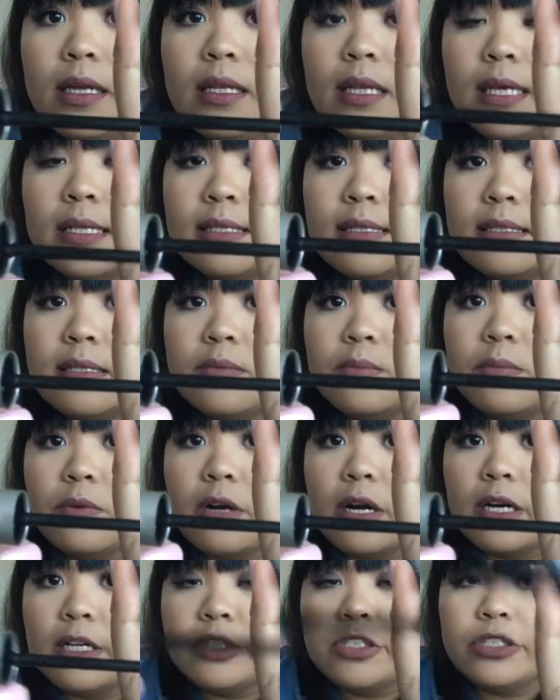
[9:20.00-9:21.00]
that's the
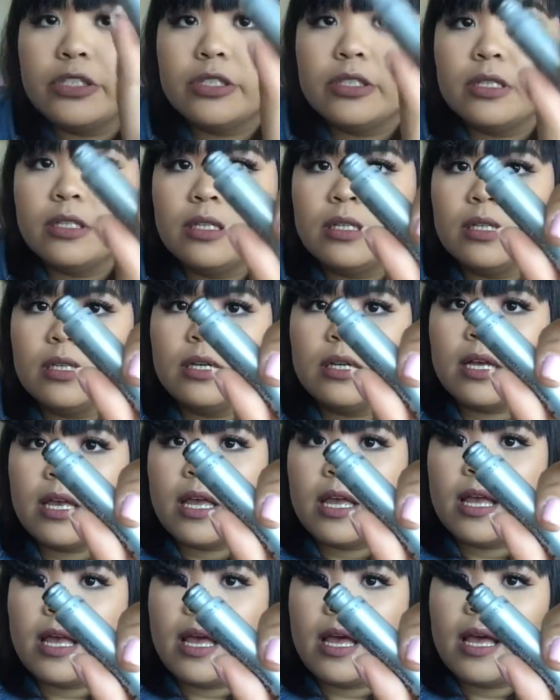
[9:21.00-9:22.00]
brush.
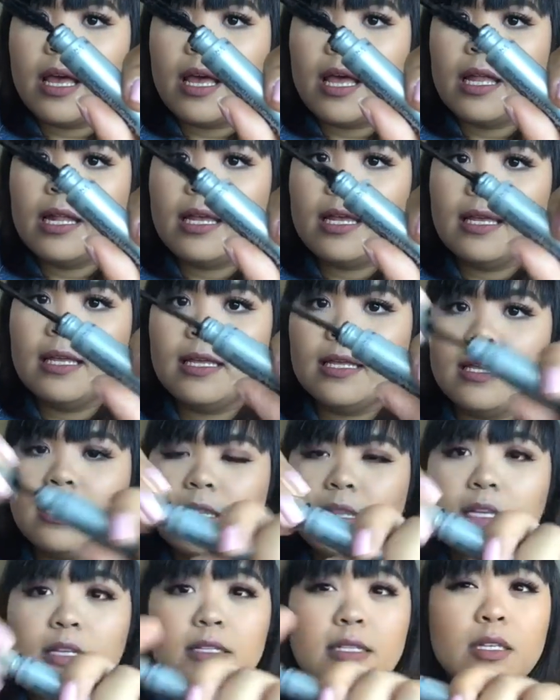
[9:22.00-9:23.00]
And
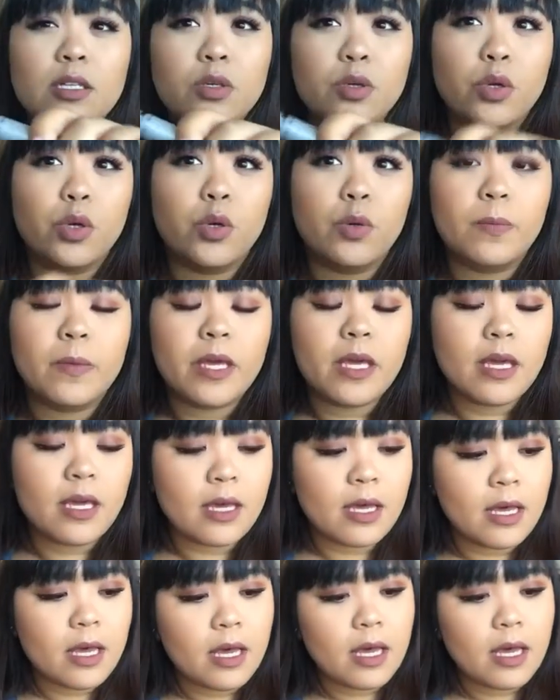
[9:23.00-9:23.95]
it looks a little goopy,